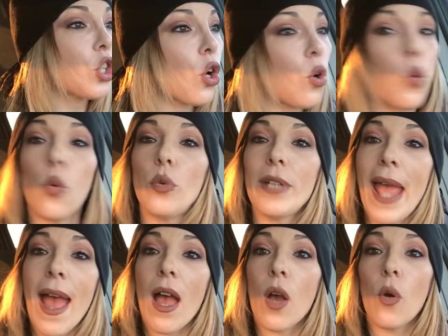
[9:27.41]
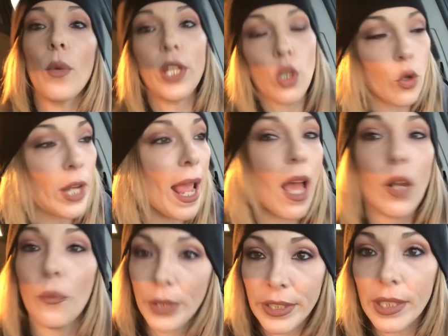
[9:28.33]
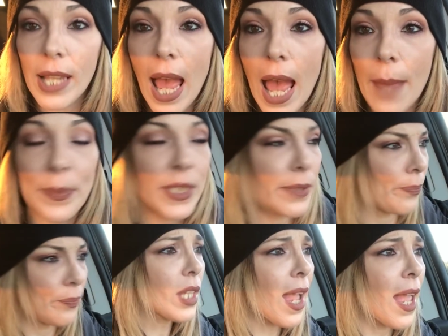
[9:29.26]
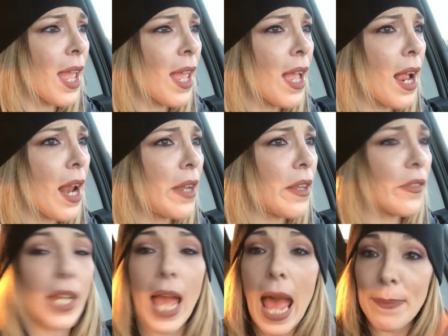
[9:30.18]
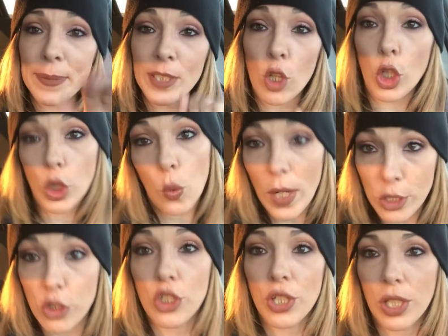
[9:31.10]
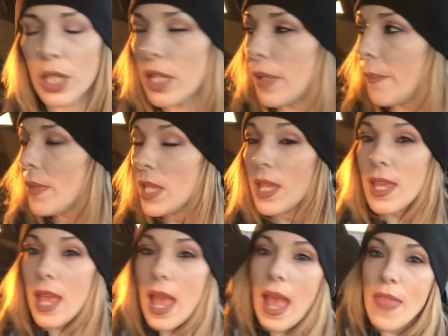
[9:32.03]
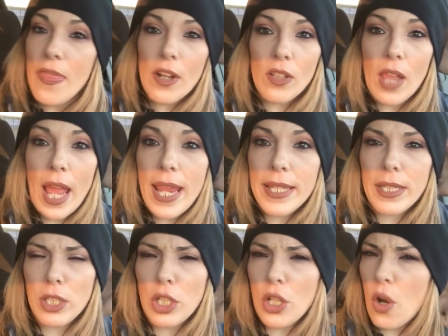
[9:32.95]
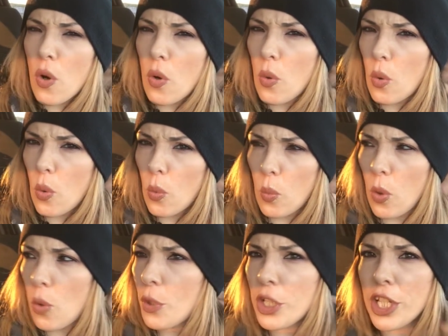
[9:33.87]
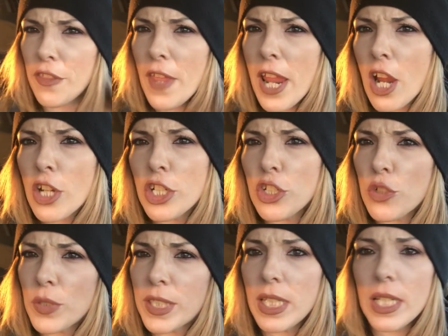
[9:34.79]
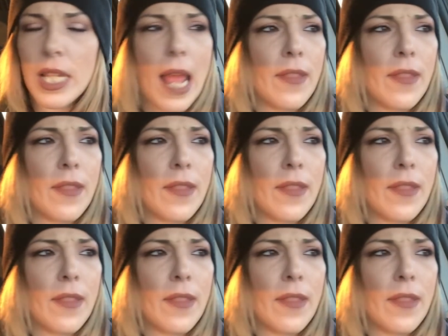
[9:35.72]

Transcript: So now we go down with the cops and the cops start questioning him. And they're like, you know, well, were you there? Did you see it?